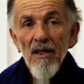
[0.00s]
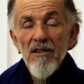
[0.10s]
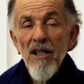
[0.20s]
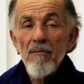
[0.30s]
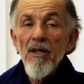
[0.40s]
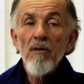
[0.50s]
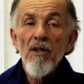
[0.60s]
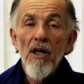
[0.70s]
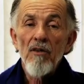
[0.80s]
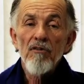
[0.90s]
Same thing
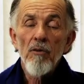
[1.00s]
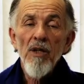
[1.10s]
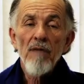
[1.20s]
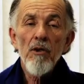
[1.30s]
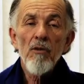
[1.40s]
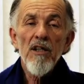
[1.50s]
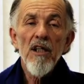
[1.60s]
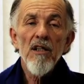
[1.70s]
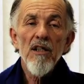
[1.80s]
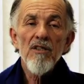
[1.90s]
with us. So we have to
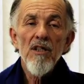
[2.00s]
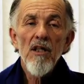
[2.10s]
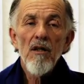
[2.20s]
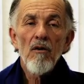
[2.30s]
recognize